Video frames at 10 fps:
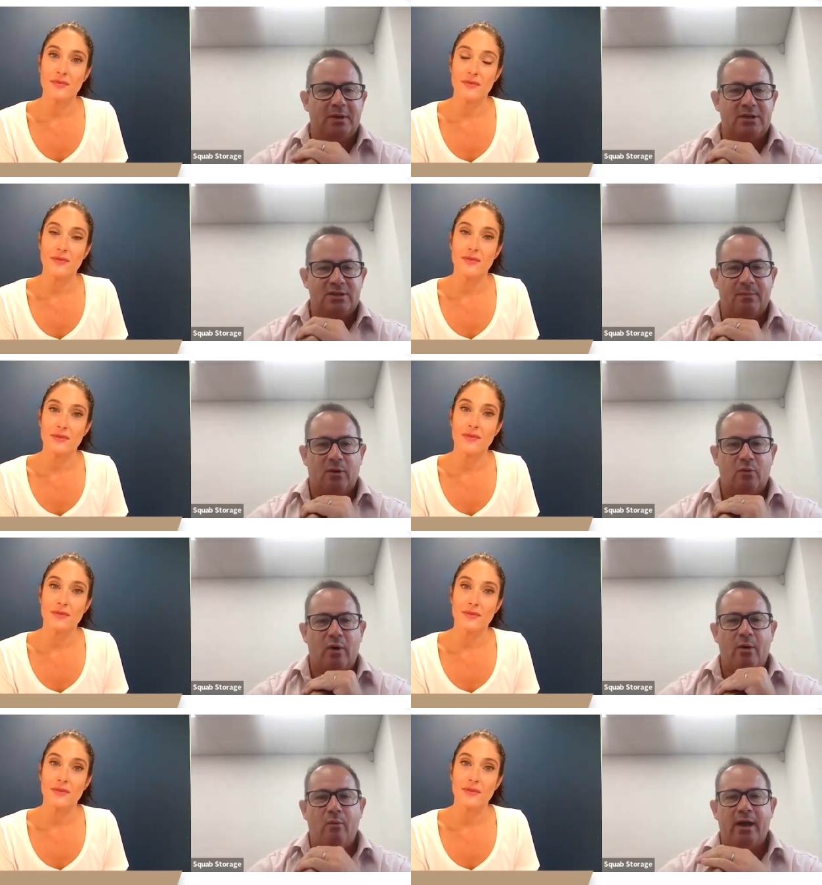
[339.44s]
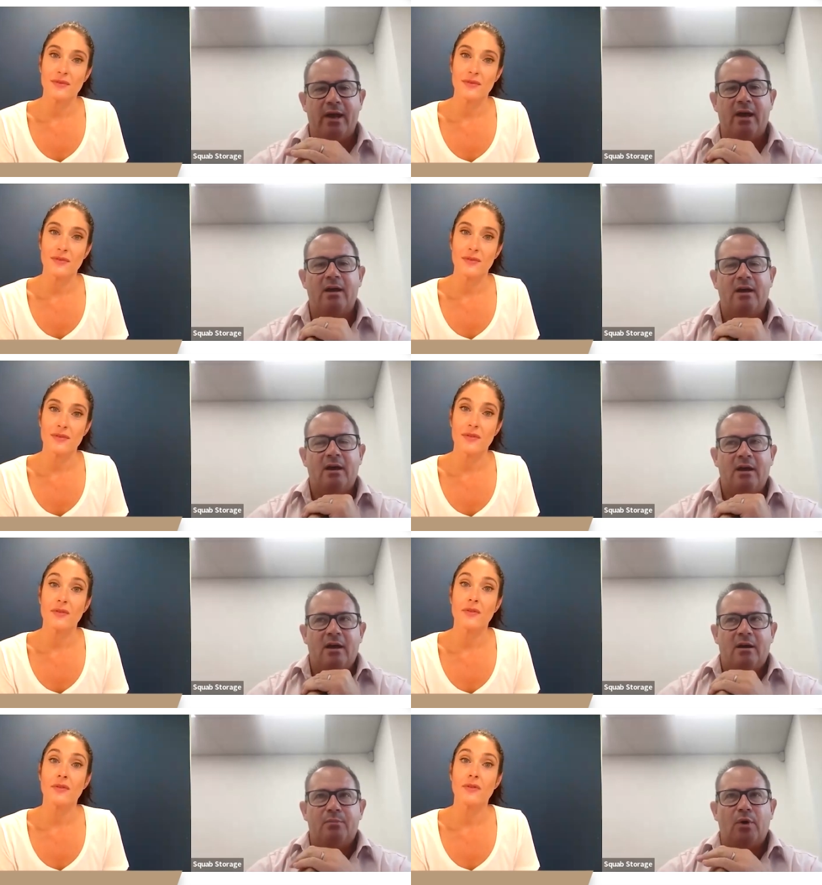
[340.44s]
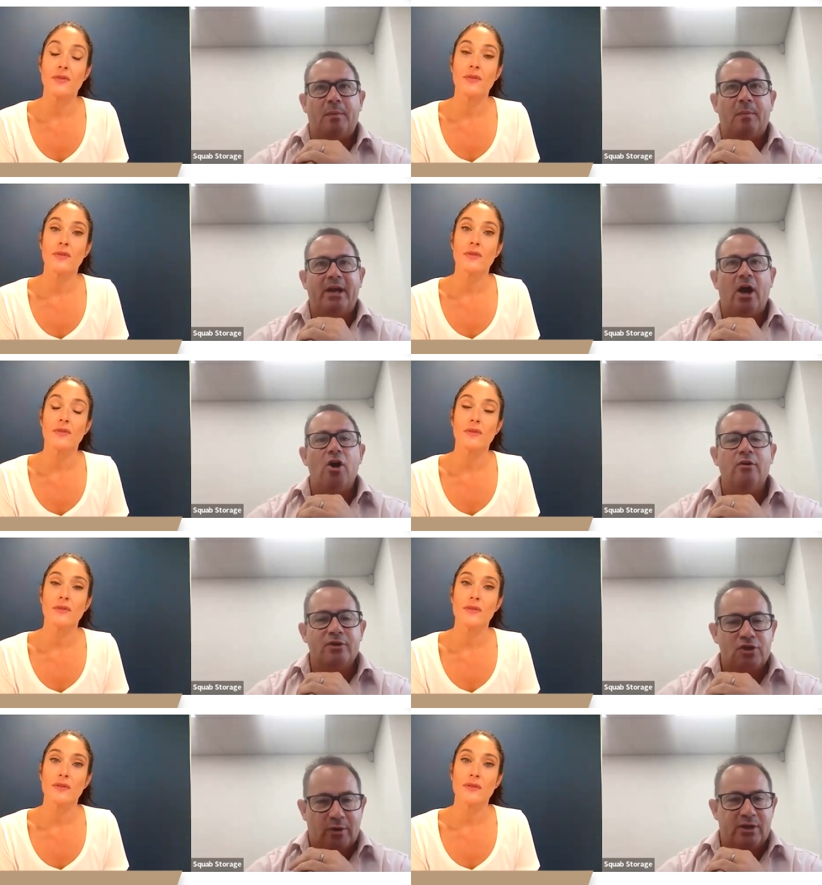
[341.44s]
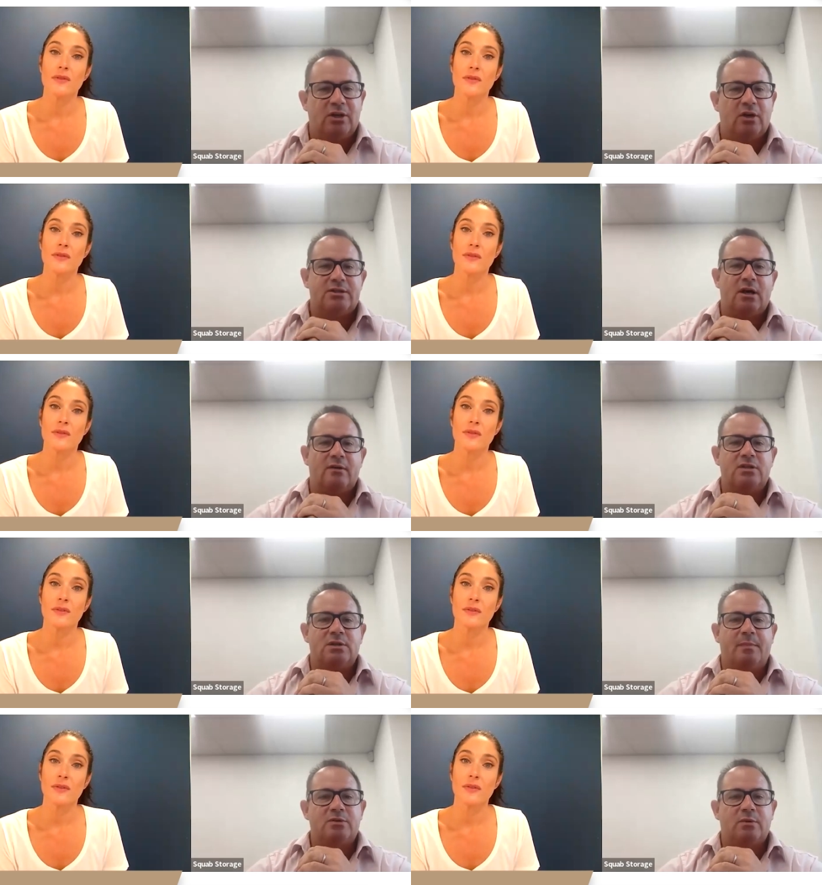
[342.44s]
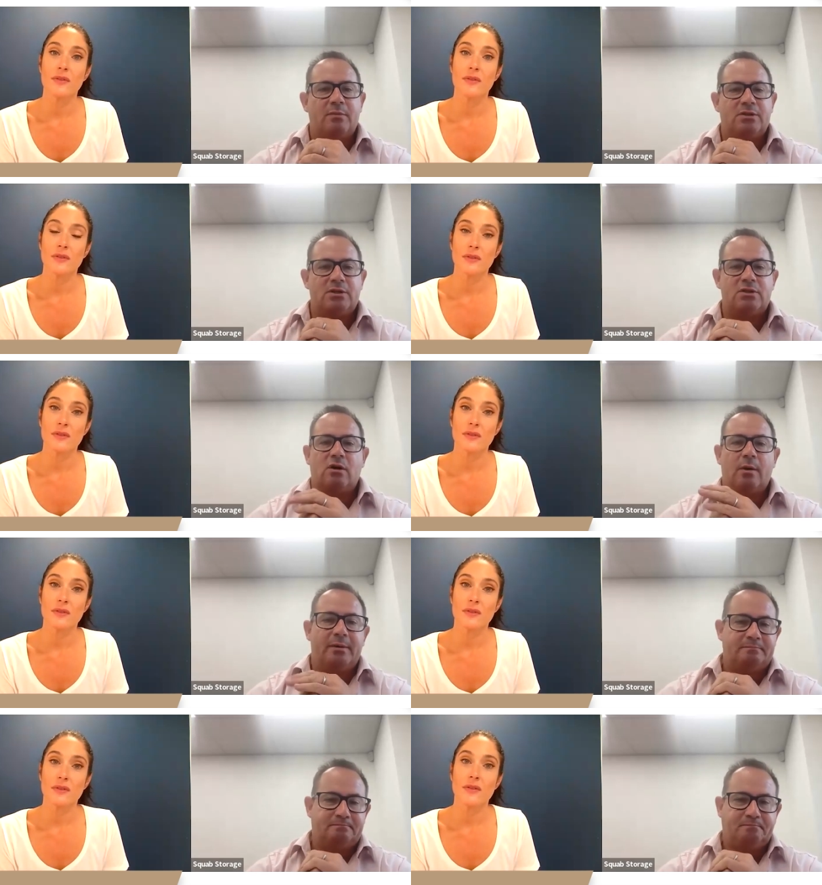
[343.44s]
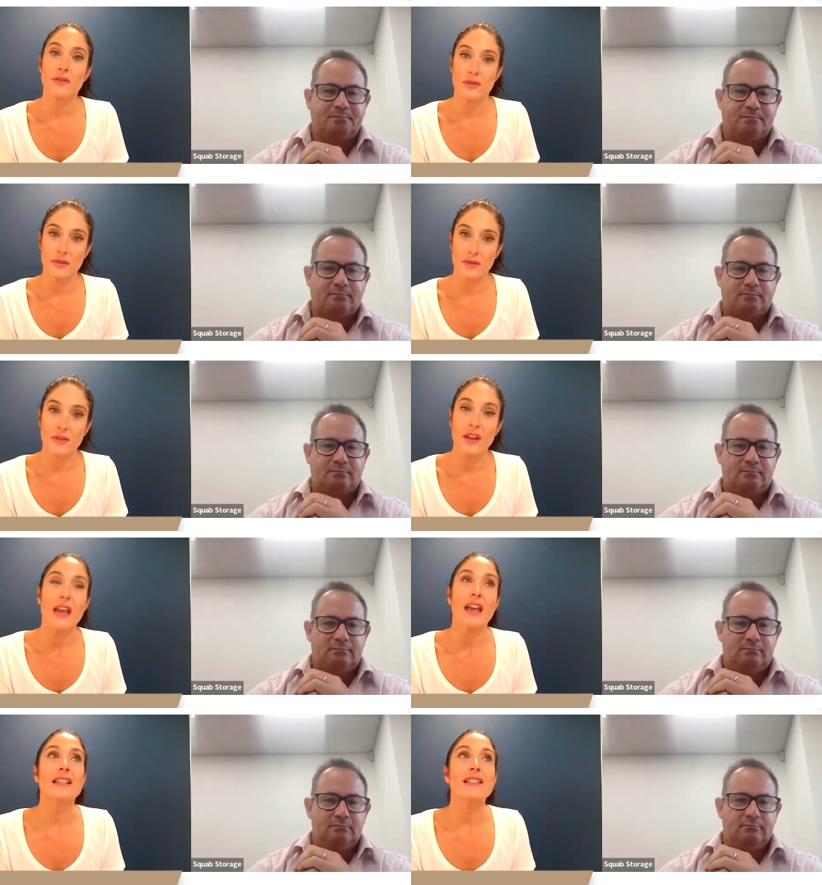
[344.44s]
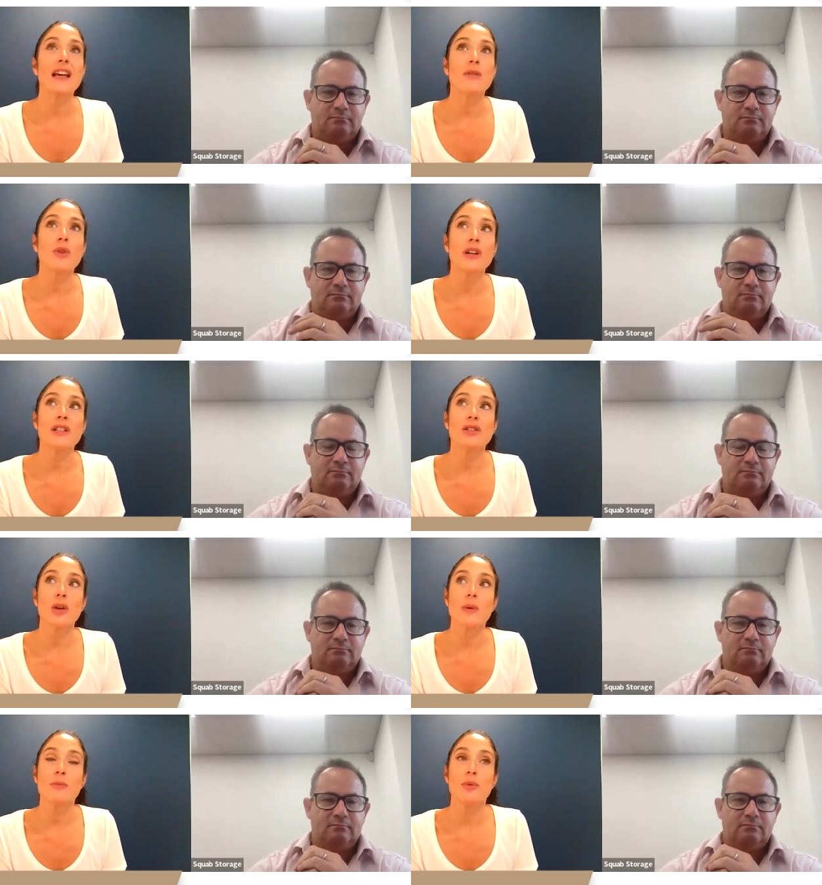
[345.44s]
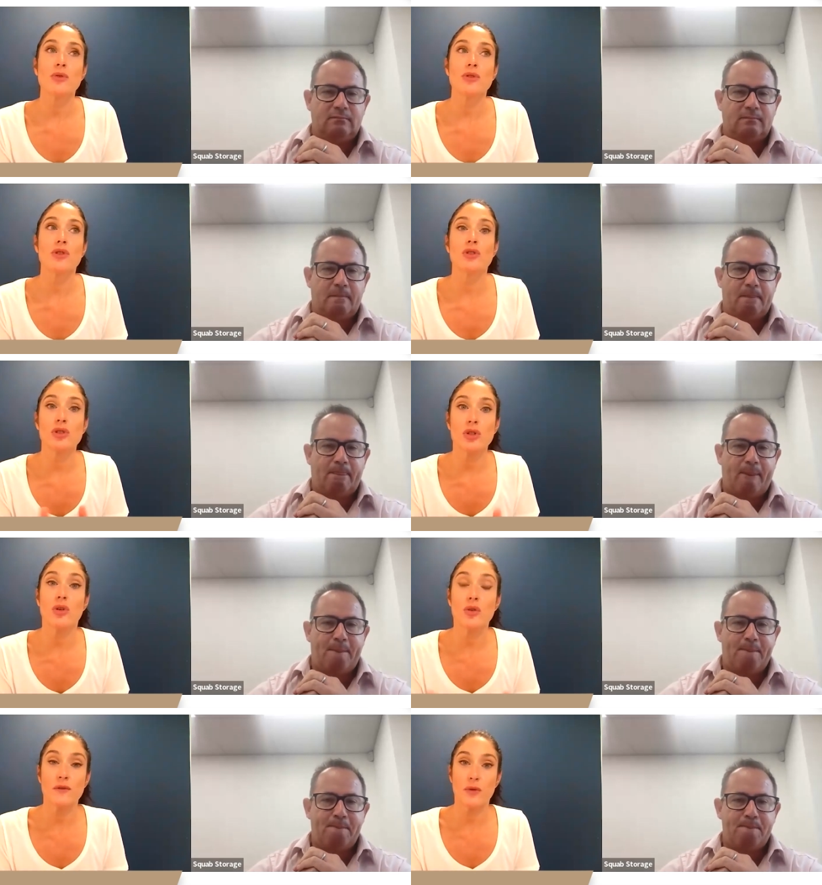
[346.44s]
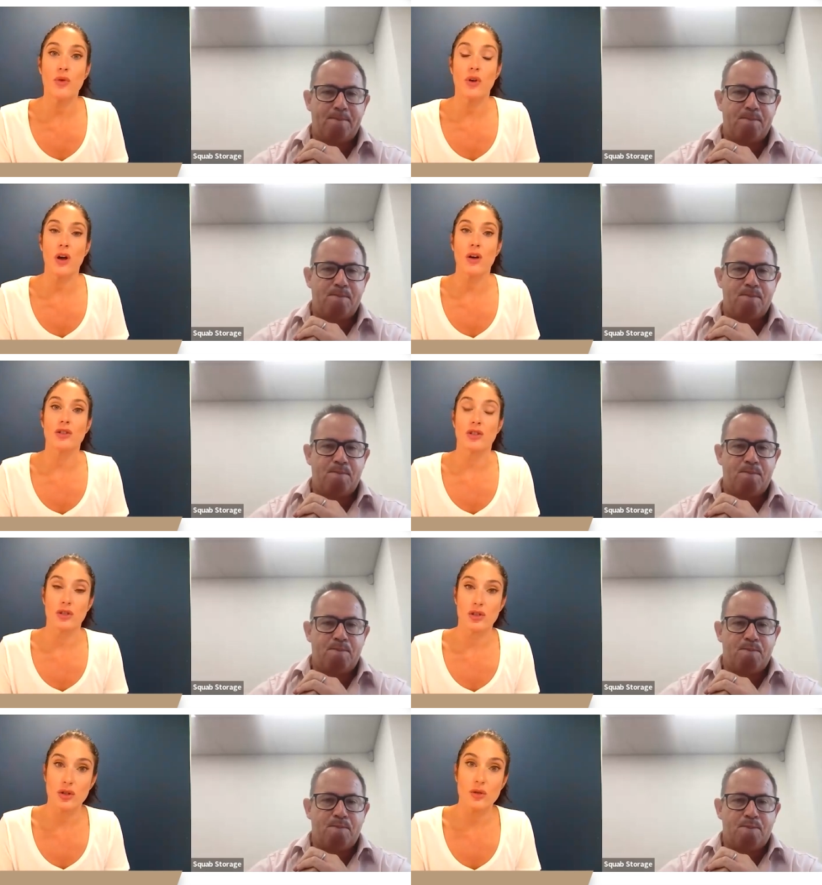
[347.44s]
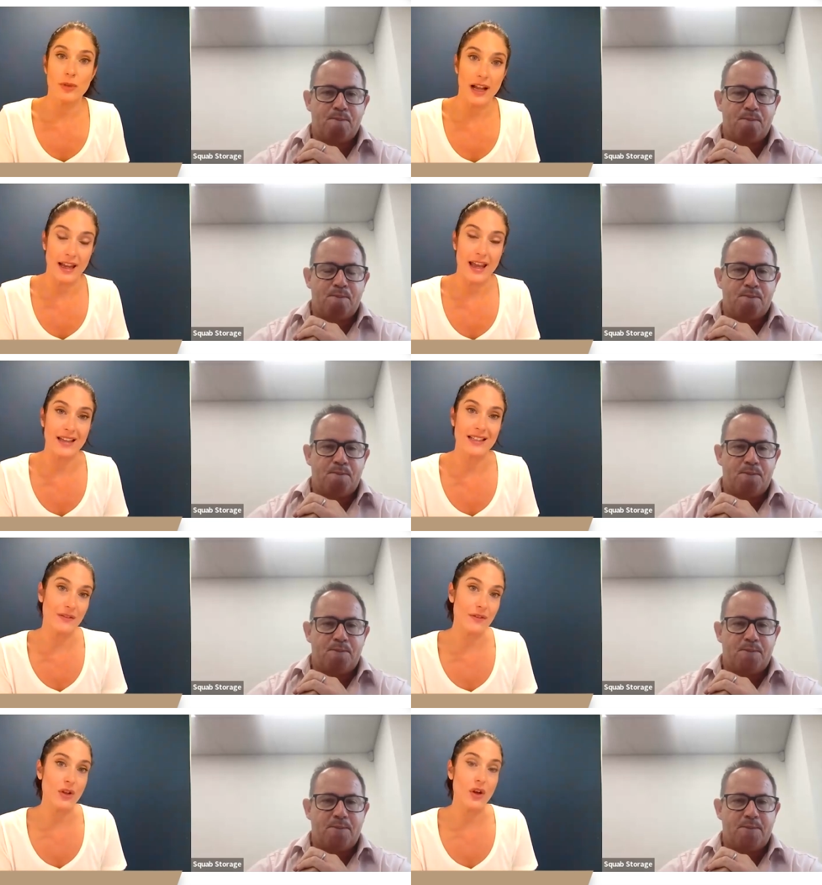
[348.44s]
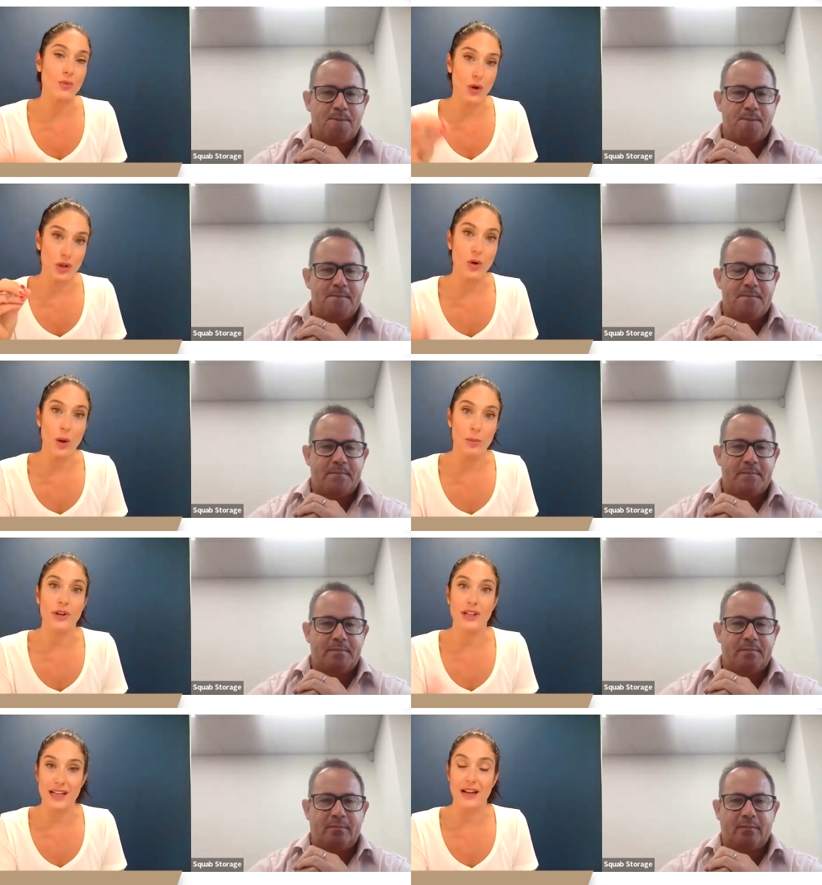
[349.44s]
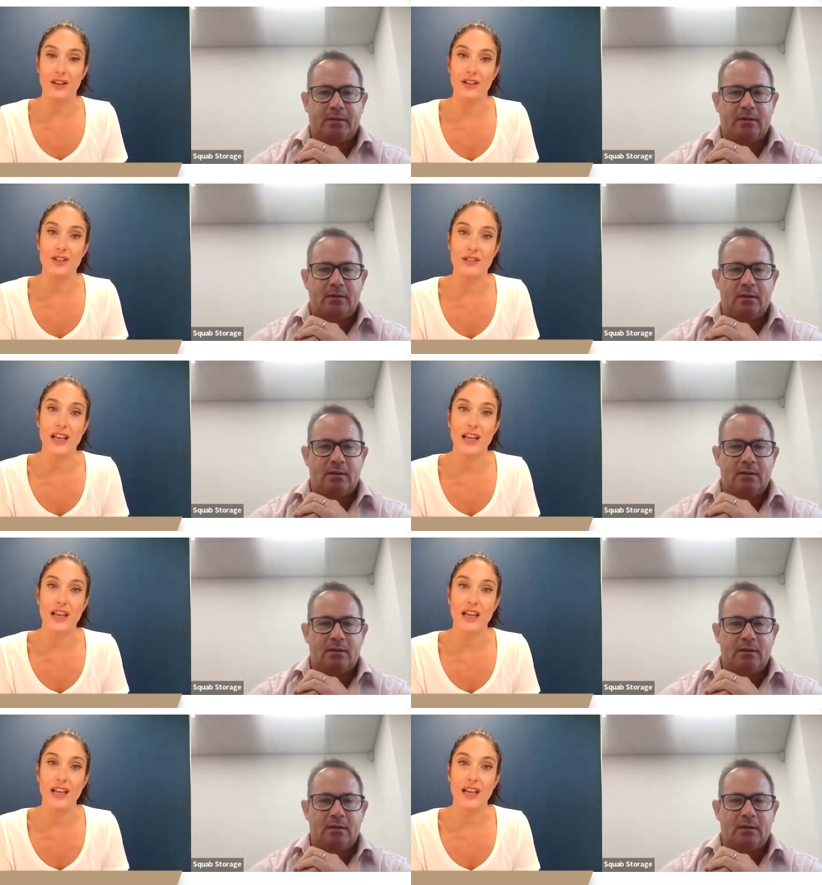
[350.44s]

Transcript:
Speaker 1: doing something where we're probably overstretching ourselves is the best way we should describe it.
Speaker 2: And is that why it's so important to forecast and to plan ahead, even though what you are putting down, like you